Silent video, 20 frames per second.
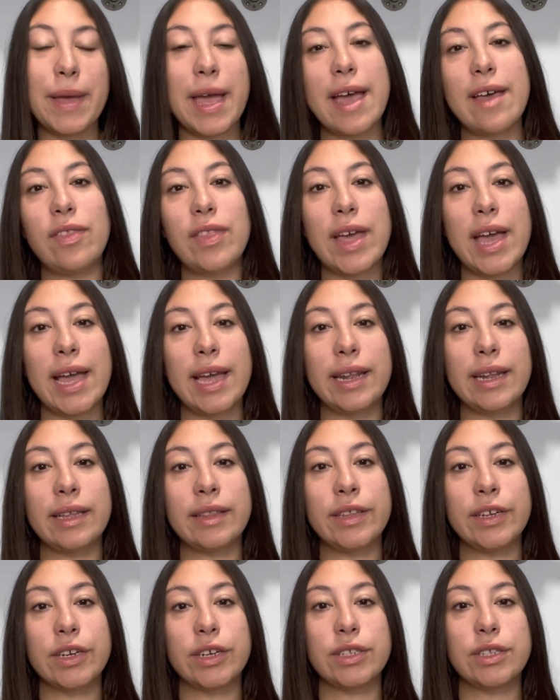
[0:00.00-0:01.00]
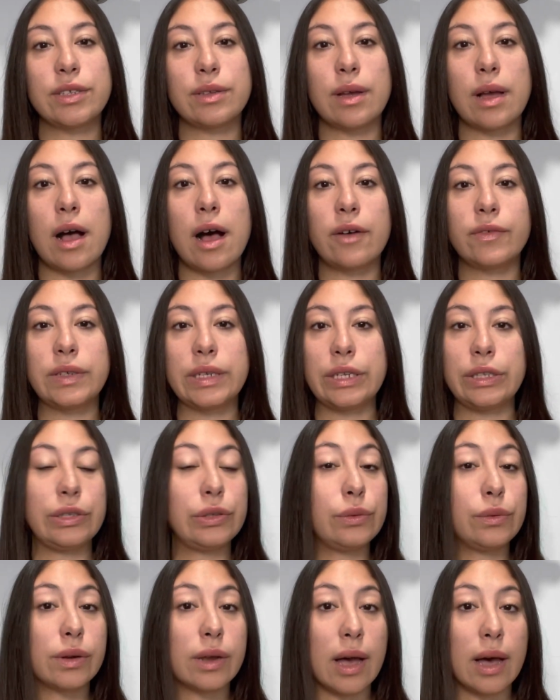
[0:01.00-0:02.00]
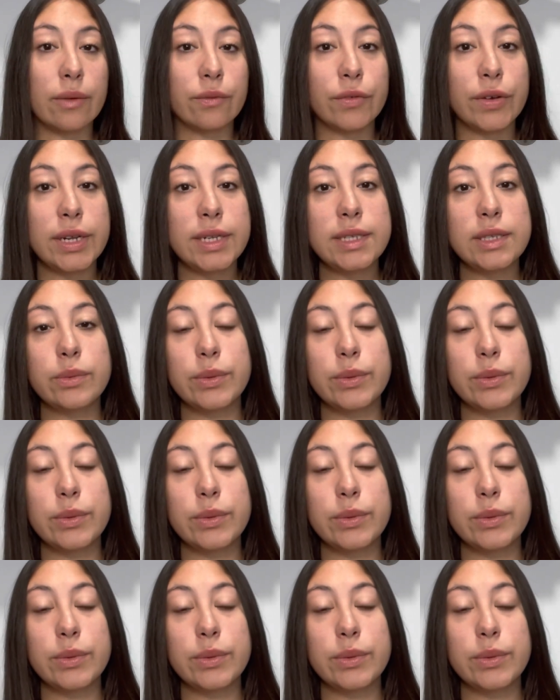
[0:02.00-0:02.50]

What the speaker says: and then there's often noon conference,